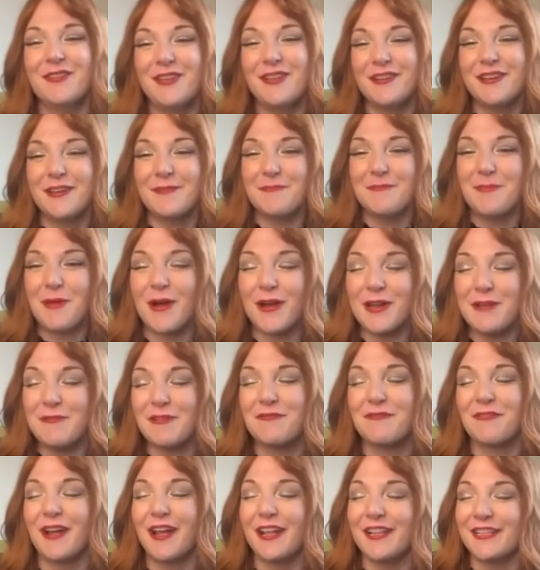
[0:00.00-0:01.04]
When you can party
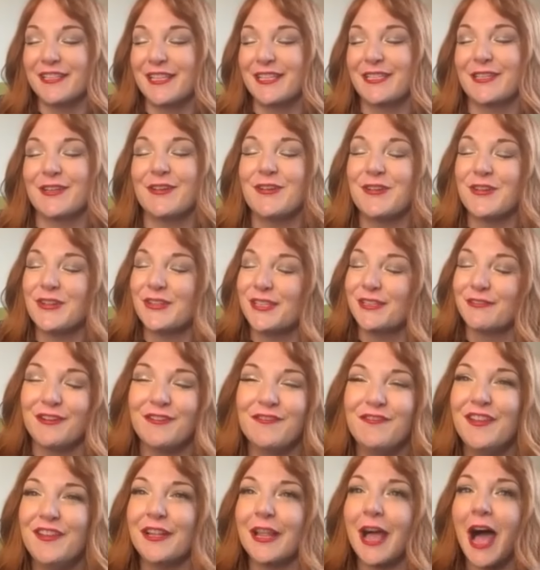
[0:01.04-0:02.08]
with friends, it's a whole
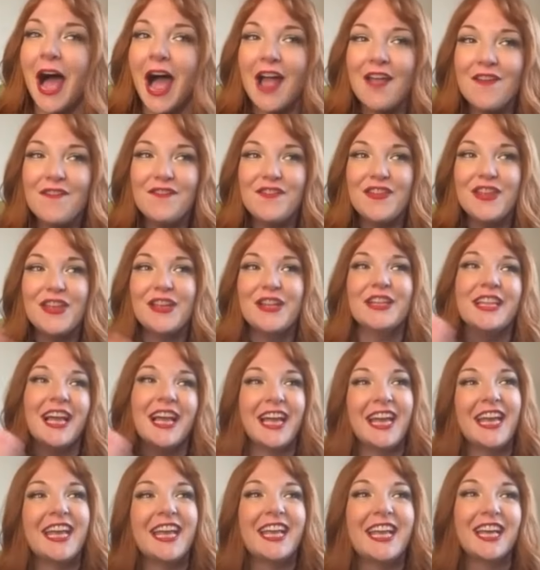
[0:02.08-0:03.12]
different feel. I feel
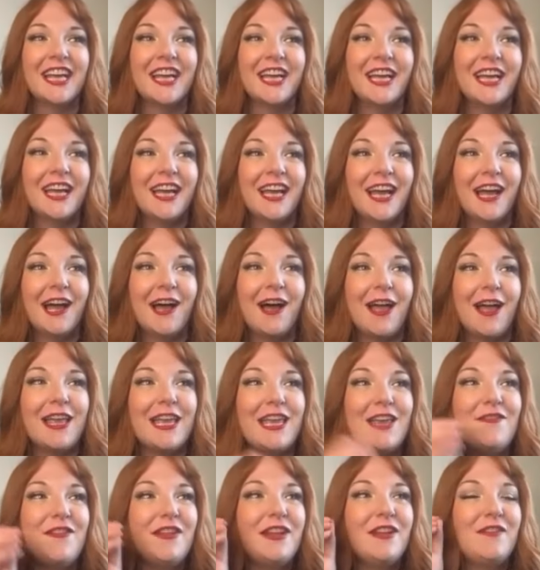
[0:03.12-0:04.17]
like
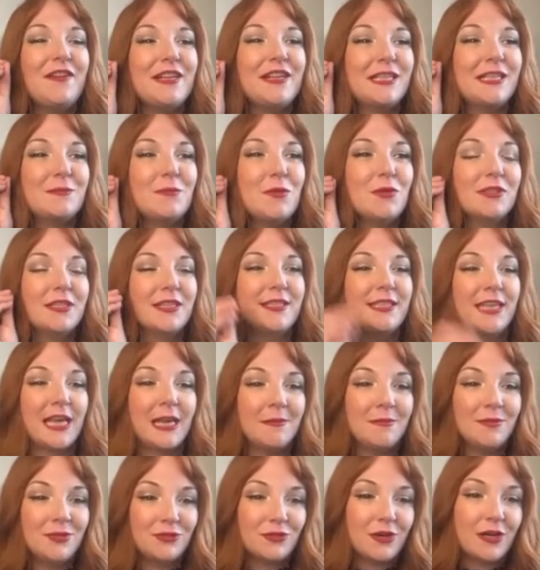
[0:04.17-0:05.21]
even if I smoke the
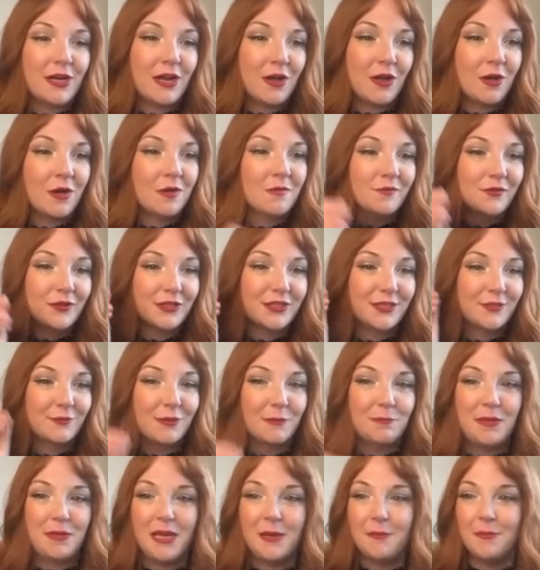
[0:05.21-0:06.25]
same strain at home versus
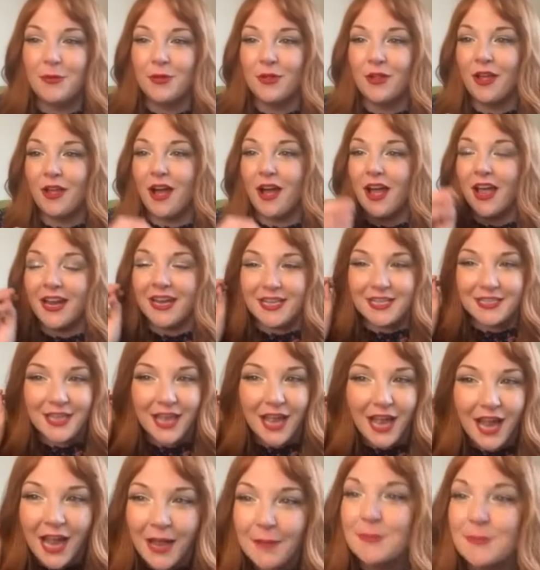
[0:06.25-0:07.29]
with people, it is
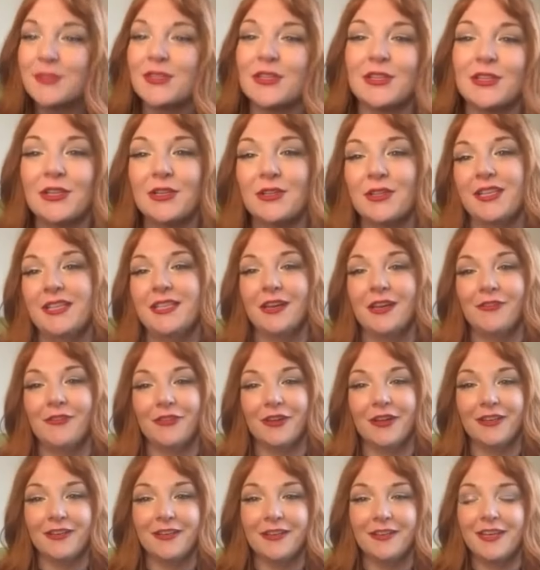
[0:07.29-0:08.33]
absolutely
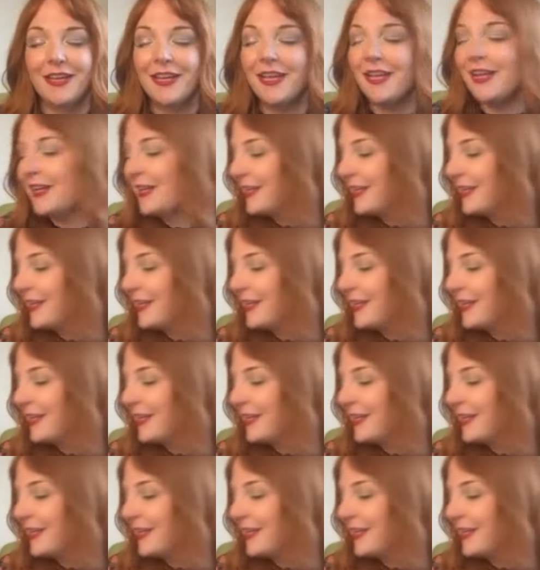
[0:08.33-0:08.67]
different. It